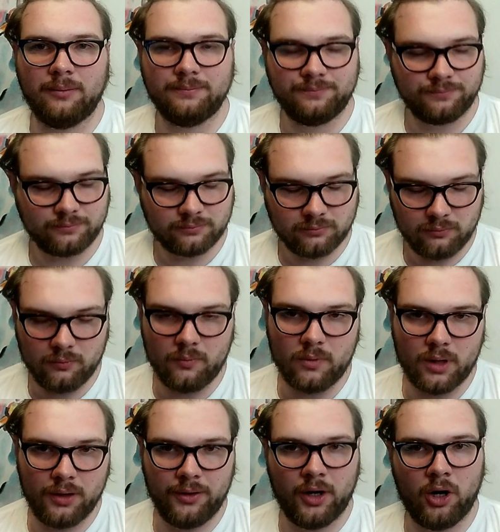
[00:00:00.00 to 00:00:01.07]
up,
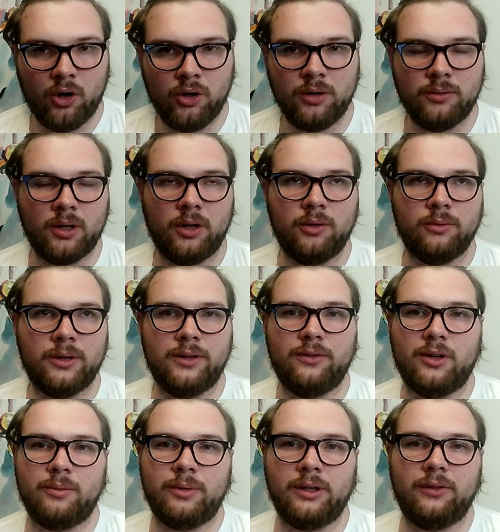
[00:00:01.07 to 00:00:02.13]
The only
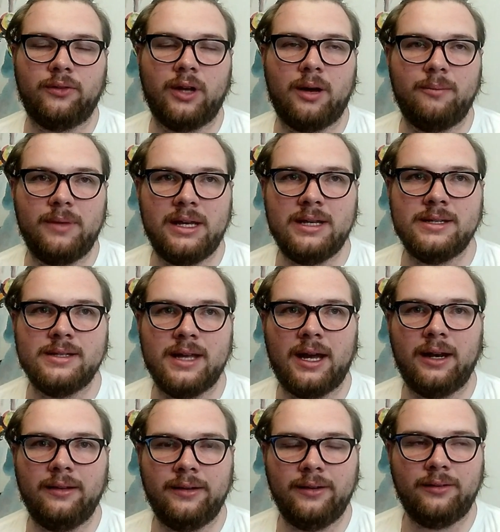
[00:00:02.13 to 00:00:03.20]
reason I bring this up is
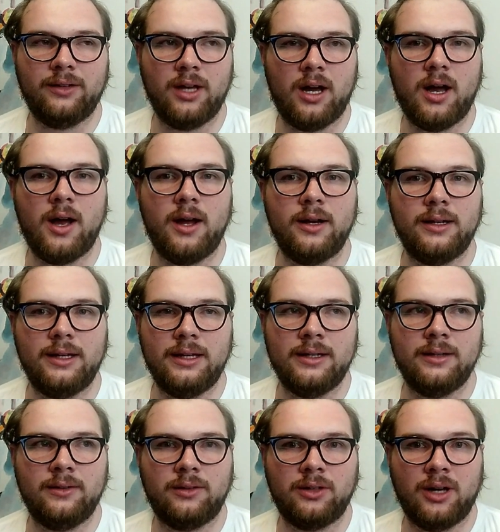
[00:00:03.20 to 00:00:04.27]
that this card
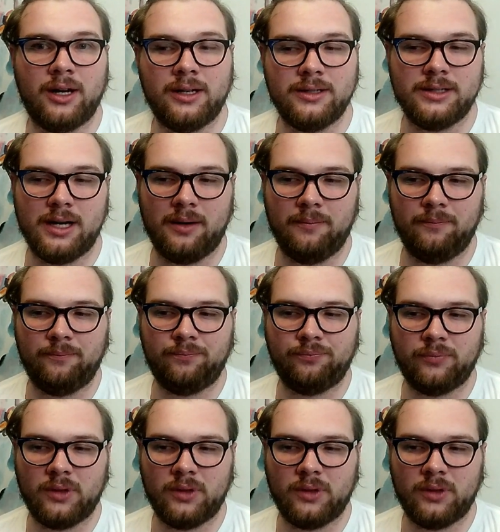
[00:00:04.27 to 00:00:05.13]
is kind of dumb.